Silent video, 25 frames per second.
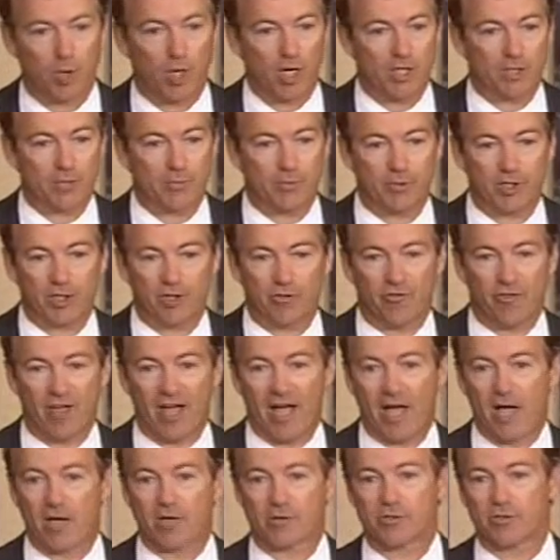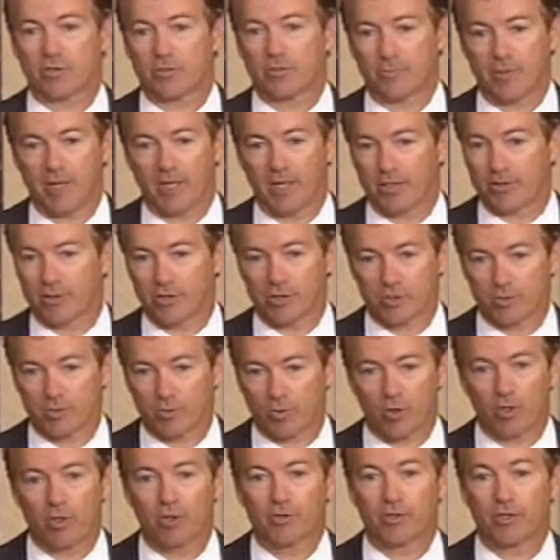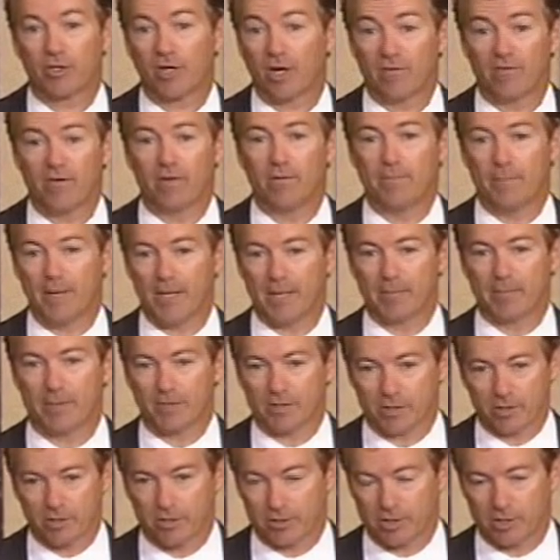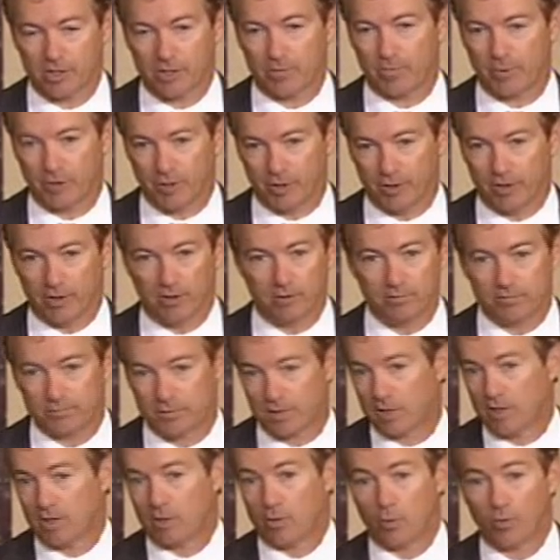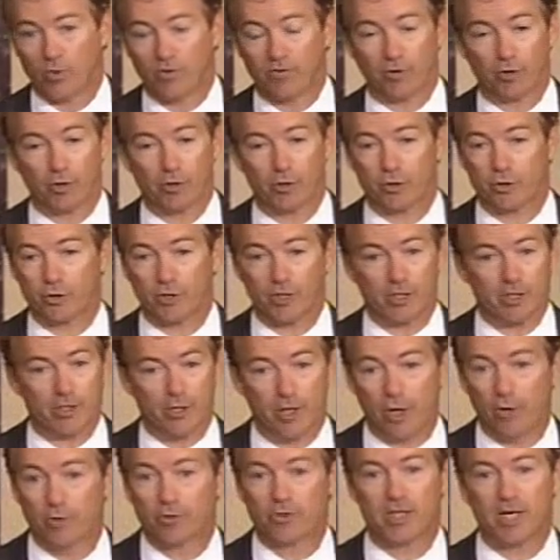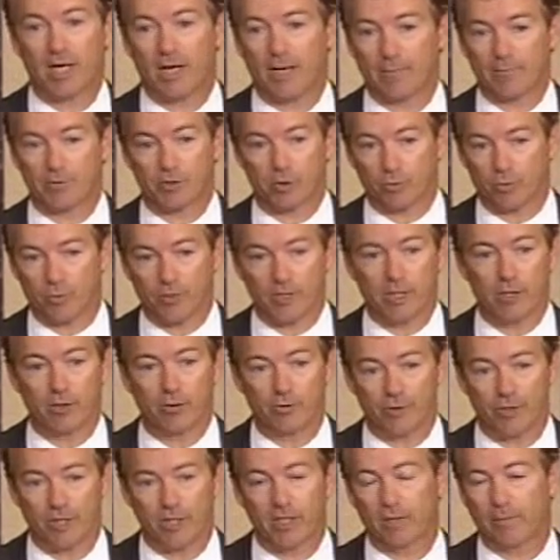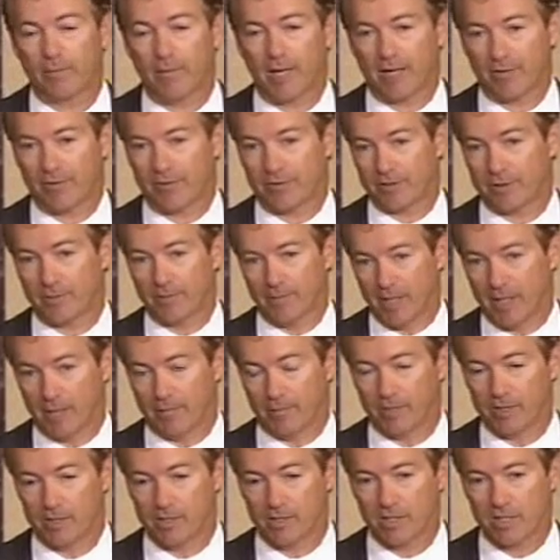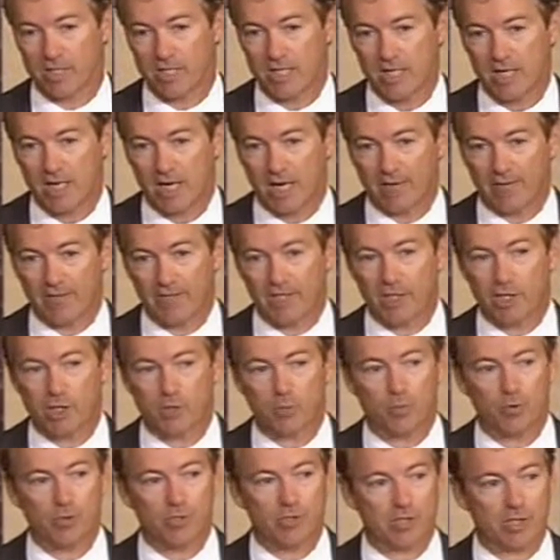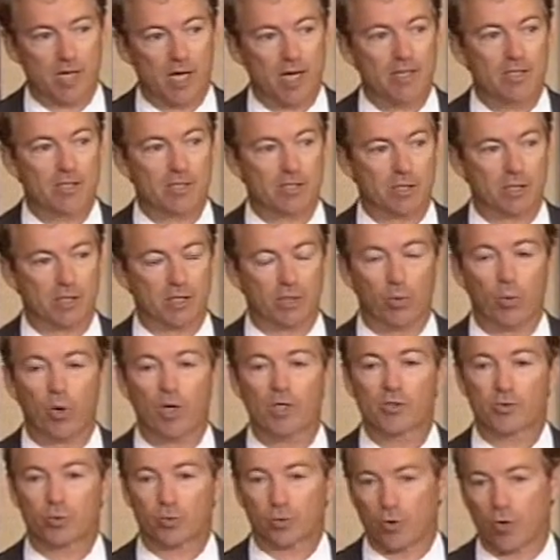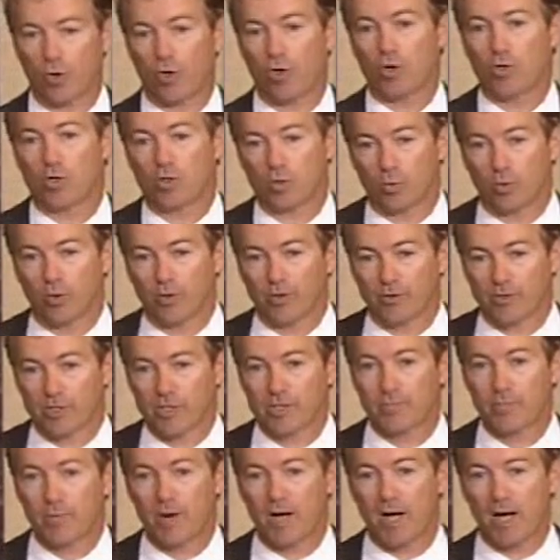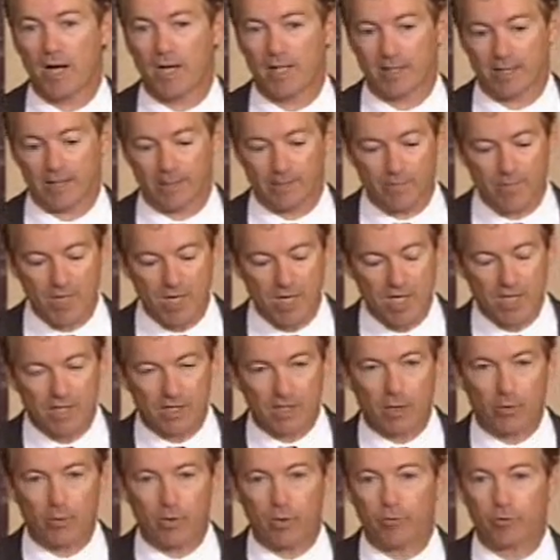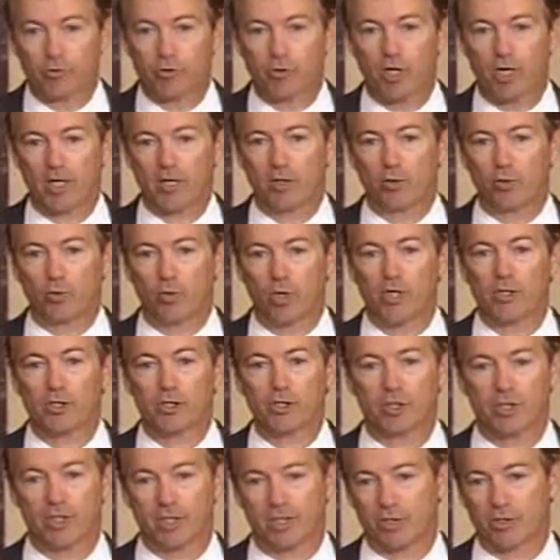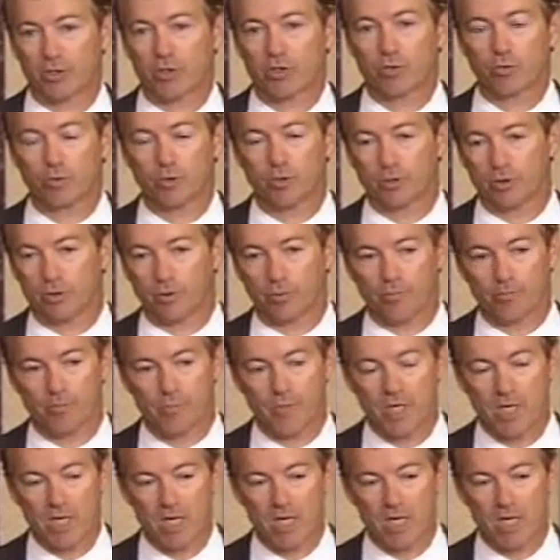approximately 1,000 pages worth of amendments to this bill with virtually no time to read or think about the amendments. I think it's precisely what's wrong with this body that we would try to rush things through.